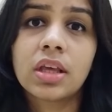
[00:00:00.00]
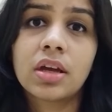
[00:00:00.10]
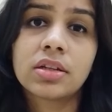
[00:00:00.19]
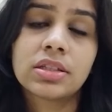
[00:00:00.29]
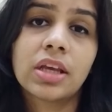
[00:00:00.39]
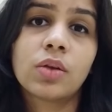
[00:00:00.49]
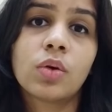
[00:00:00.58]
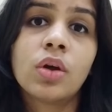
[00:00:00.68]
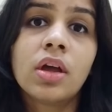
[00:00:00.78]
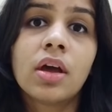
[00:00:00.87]
They
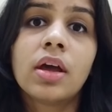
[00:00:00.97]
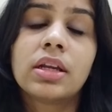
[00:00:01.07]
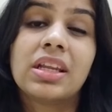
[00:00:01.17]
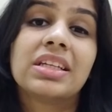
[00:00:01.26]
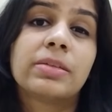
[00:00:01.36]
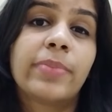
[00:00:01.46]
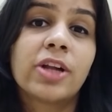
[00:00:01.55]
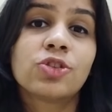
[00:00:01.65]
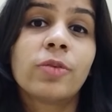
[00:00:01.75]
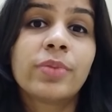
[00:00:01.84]
are it
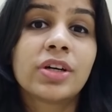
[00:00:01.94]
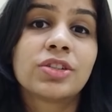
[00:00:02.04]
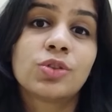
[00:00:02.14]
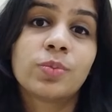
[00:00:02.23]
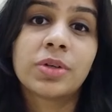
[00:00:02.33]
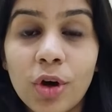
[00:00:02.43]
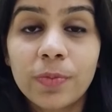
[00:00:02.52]
depends on person to person.